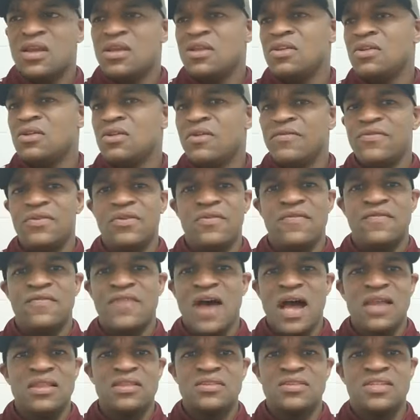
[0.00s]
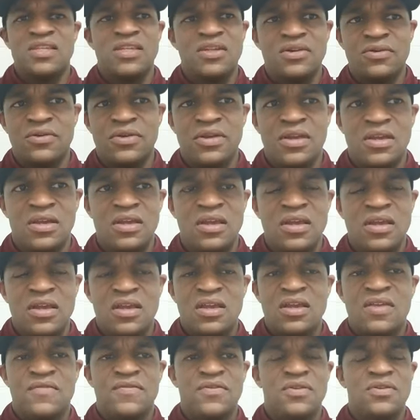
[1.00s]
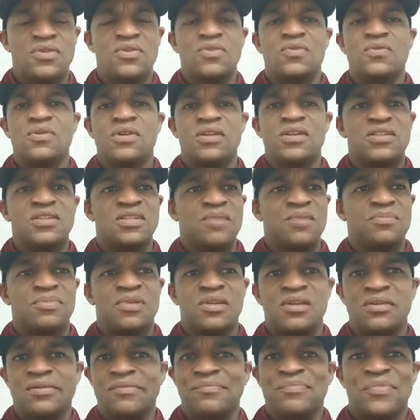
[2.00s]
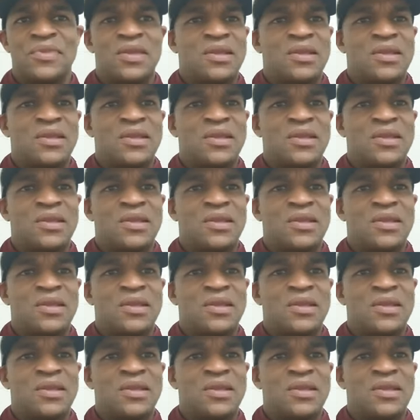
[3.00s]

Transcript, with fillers: you know if you're volunteering if you're doing something